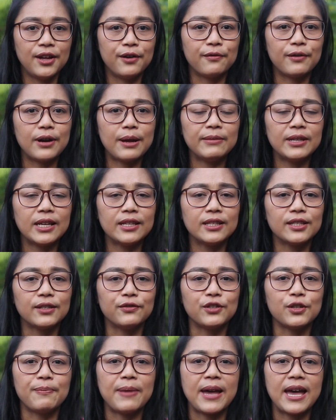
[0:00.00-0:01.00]
Remnants of
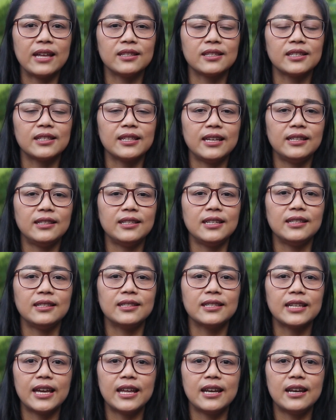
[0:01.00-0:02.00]
Japan's
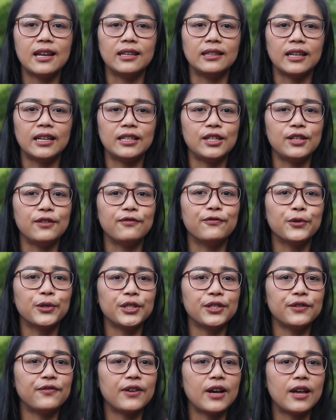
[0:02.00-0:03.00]

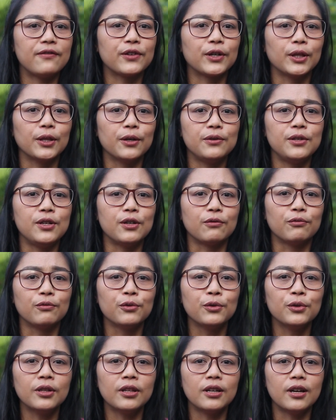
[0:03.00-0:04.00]
1910-1945 colonial
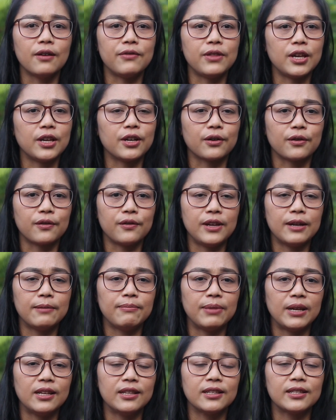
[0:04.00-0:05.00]
rule of the Korean
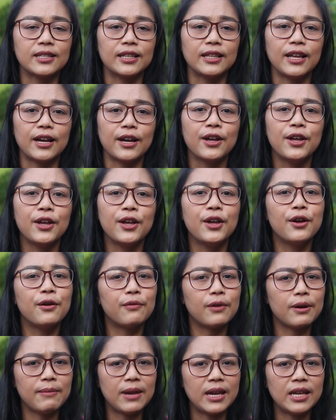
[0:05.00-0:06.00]
Peninsula
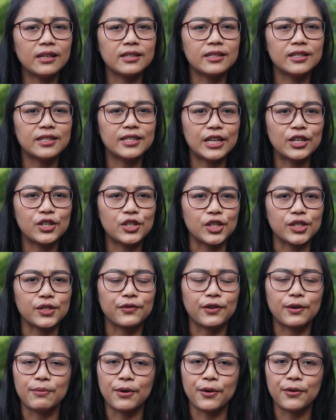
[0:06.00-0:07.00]
remain contentious
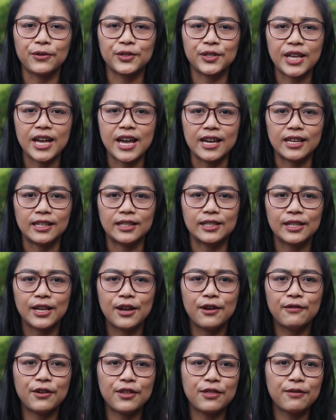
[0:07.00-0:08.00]
for both sides,
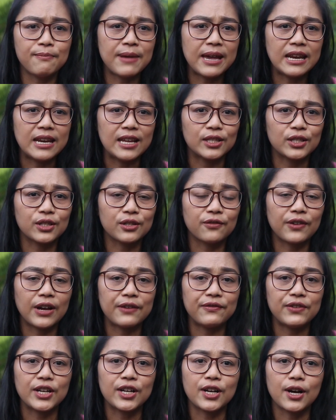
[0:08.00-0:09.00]
with many
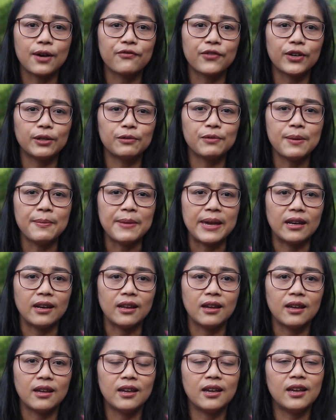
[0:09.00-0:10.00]
surviving comfort women,
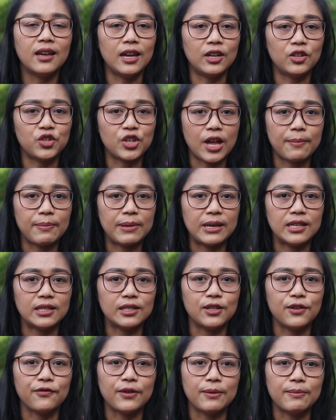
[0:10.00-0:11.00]
a
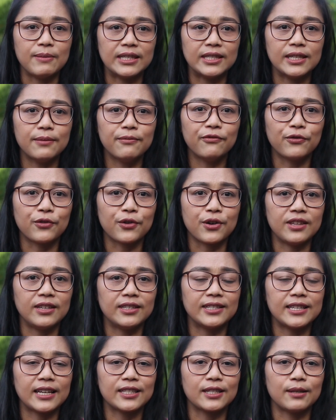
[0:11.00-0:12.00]
Japanese euphemism for the
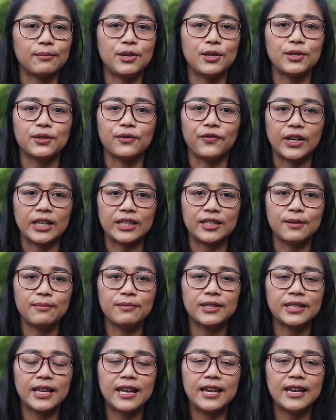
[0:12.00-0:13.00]
sex abuse
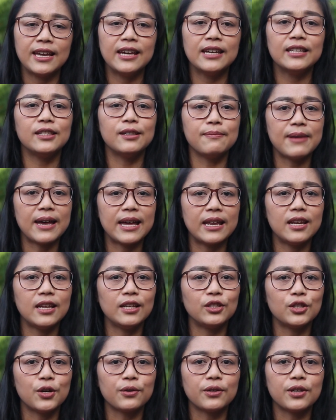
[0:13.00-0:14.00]
victims,
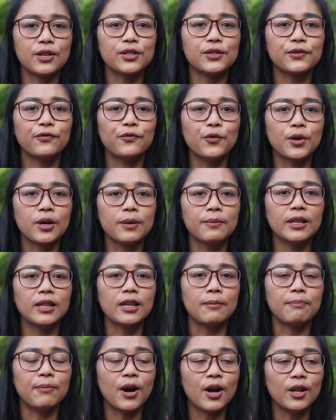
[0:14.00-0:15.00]
demanding Tokyo's formal
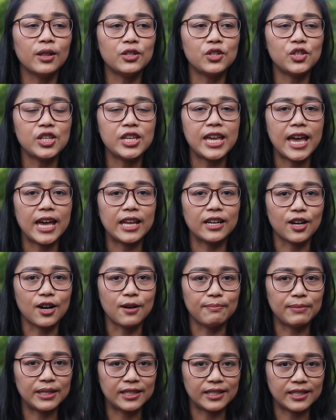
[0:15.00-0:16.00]
apology and
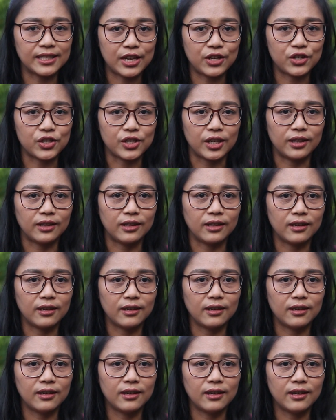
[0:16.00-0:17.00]
compensation.
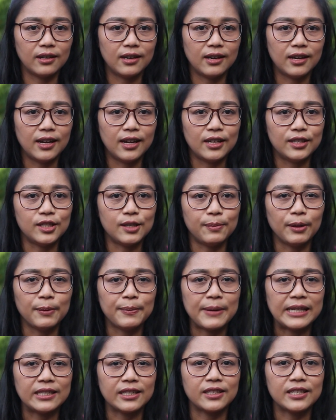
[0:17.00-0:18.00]

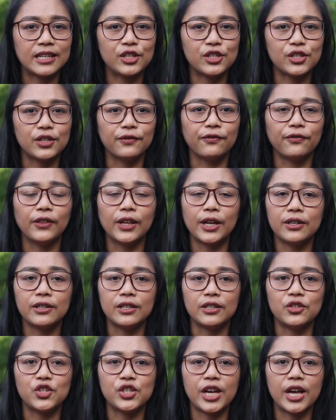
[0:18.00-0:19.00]
Diplomatic tension flared
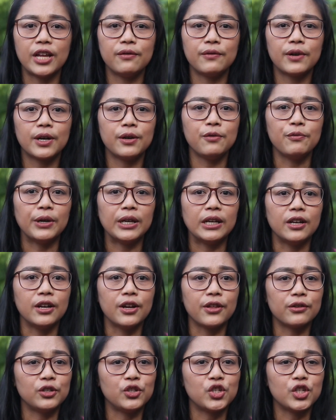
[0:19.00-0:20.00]
in January when
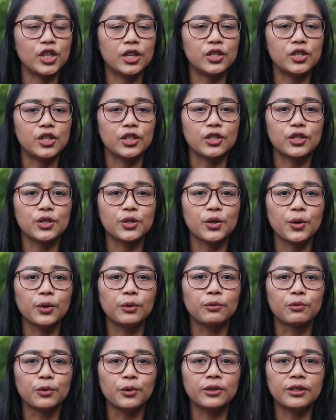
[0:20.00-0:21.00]
another judge in Seoul
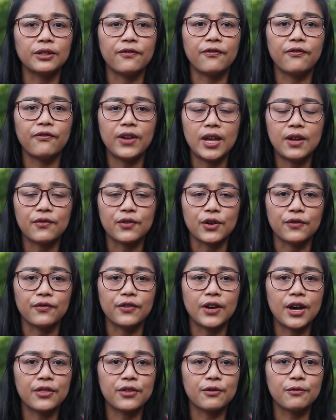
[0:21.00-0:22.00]
ruled in favor of
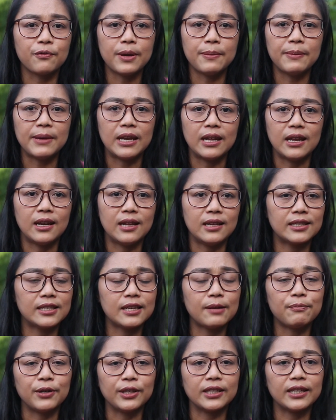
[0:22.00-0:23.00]
other women in a
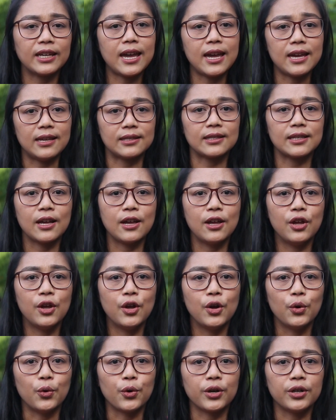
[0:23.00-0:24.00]
separate case,
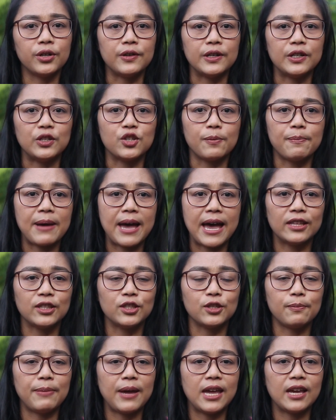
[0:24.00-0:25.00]
ordering Japan
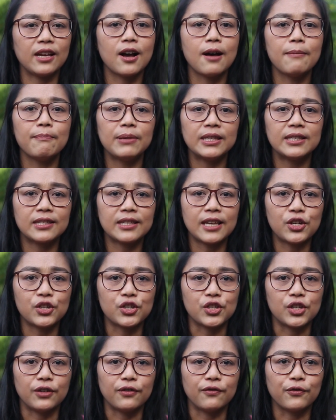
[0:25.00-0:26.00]
to pay
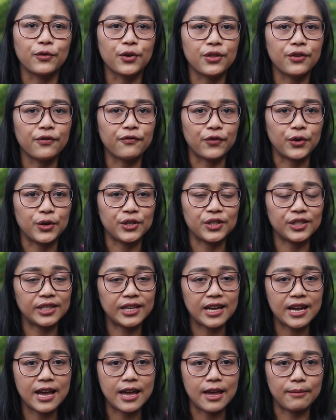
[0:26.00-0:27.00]
compensation for the first
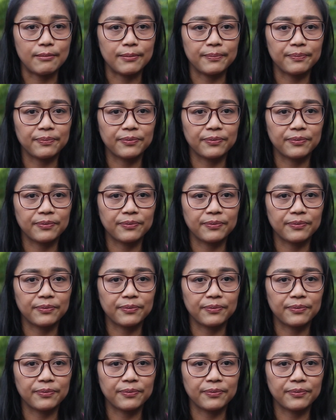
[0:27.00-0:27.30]
time.